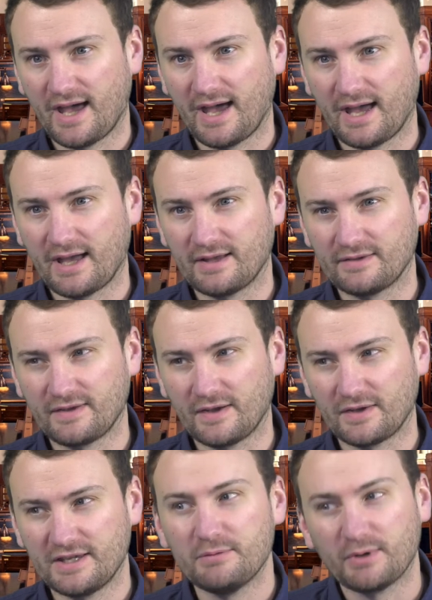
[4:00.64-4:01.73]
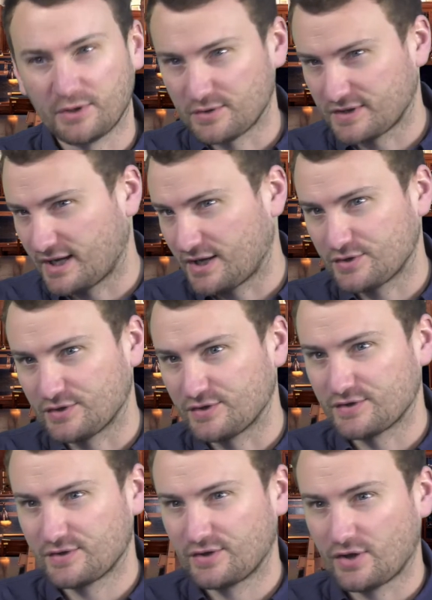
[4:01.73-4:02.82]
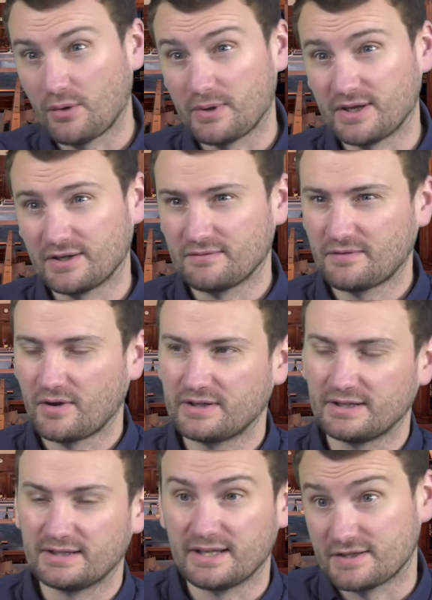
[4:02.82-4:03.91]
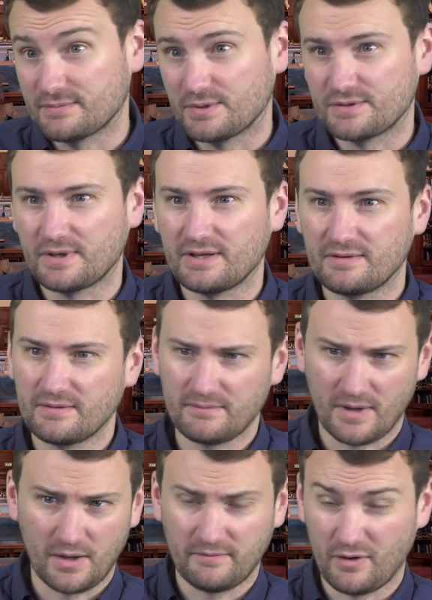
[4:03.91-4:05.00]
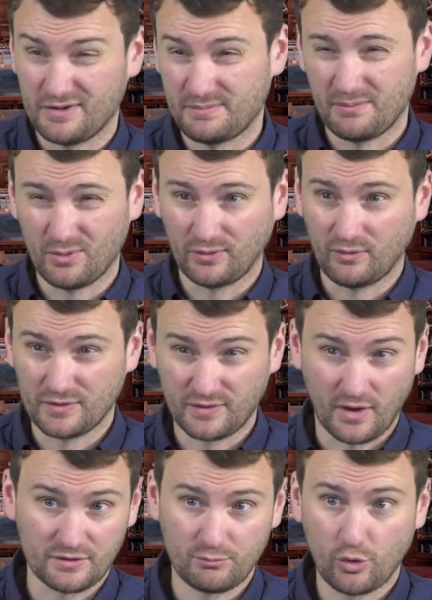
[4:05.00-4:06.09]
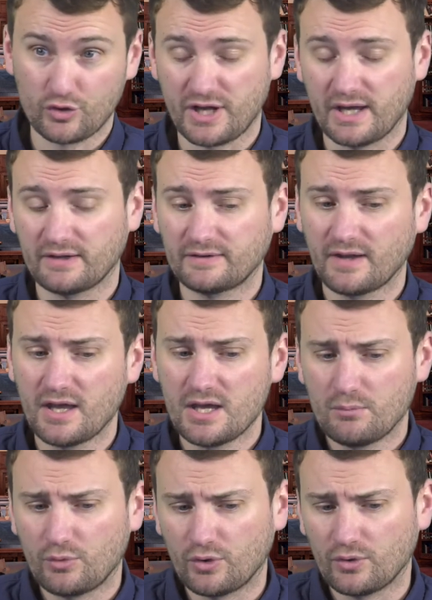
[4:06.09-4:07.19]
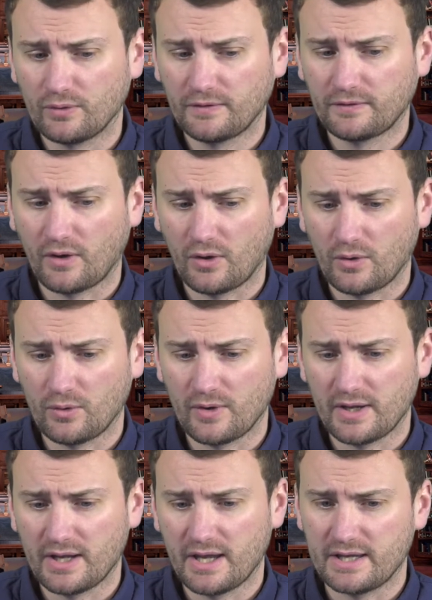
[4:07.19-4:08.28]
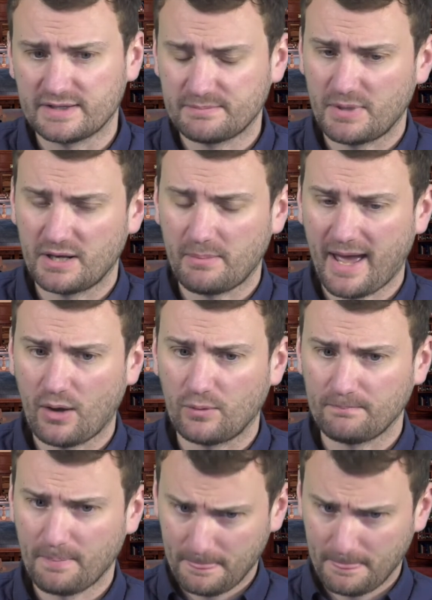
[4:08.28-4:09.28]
and keeping those connections going, and finding links between various people's research projects. But also, it's been about